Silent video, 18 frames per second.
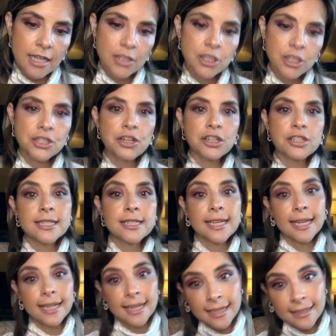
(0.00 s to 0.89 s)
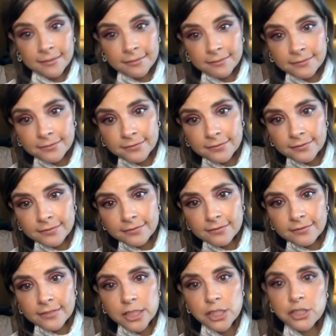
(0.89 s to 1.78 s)
She starts kicking.
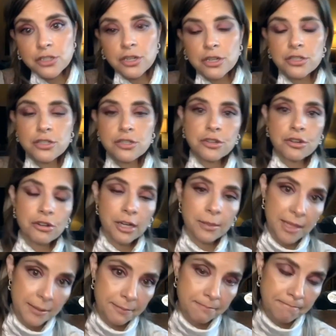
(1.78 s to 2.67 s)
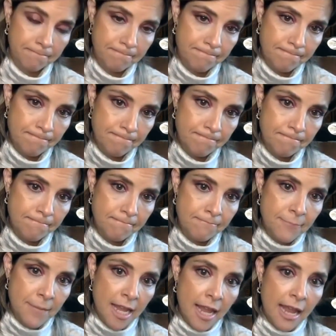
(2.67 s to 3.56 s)
She starts screaming.
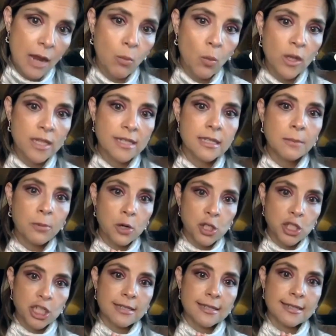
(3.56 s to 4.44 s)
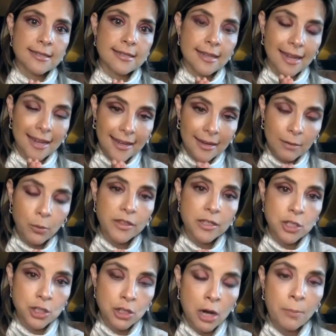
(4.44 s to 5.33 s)
And once the abortionist is in
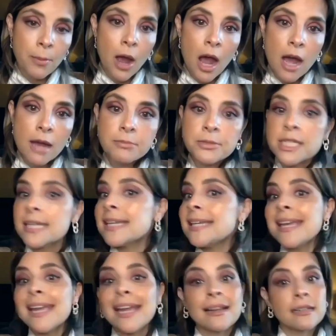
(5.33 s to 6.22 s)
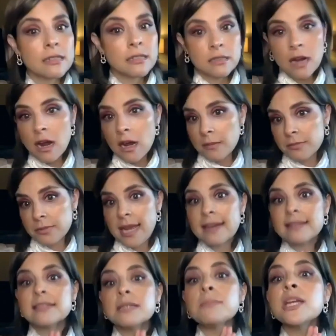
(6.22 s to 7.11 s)
with this sharp object, he can't stop.
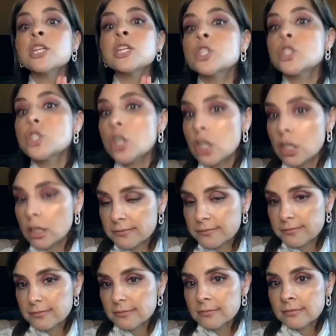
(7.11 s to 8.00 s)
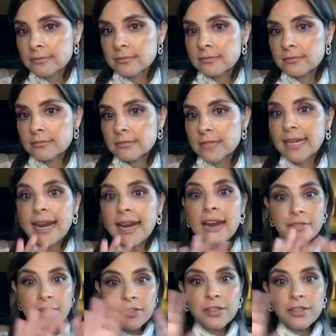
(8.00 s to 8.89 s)
He has to make sure that
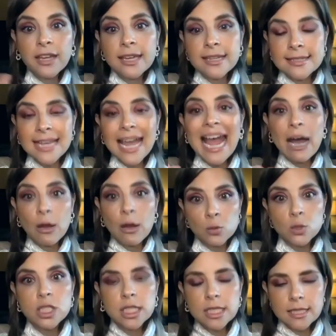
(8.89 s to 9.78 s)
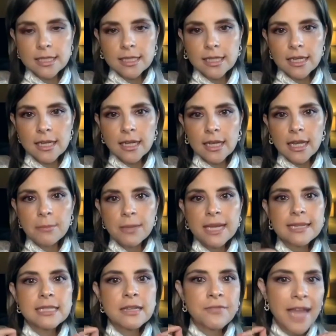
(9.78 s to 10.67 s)
everything is out.
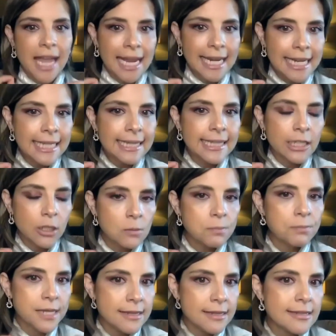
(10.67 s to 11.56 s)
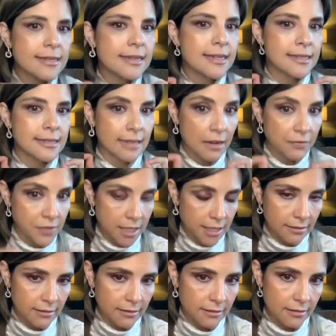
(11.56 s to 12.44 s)
Because if any little piece is left
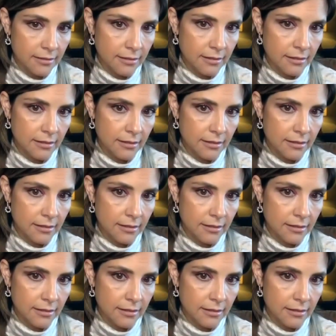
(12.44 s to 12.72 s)
in,